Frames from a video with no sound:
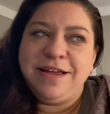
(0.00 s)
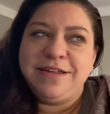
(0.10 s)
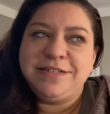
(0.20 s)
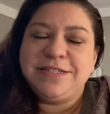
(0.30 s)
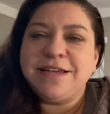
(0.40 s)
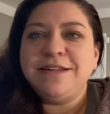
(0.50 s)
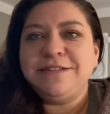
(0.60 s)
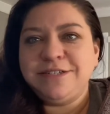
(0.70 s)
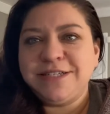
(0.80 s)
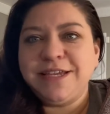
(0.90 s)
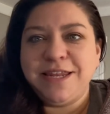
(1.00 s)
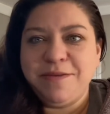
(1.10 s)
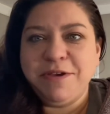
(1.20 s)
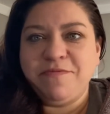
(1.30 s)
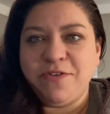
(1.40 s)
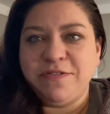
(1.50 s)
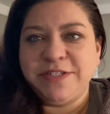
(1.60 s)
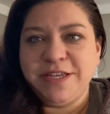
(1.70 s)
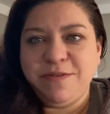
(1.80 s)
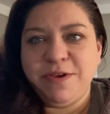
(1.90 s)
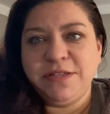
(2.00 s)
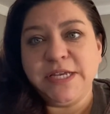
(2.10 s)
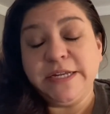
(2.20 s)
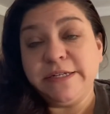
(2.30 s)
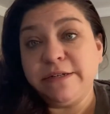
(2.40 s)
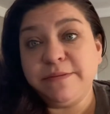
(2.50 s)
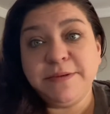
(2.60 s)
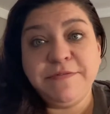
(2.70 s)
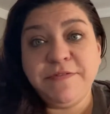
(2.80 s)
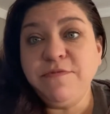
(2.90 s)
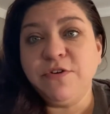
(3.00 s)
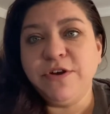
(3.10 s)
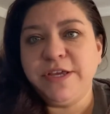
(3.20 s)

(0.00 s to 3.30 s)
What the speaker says: decided just to get eBay involved, and eBay sided in my favor.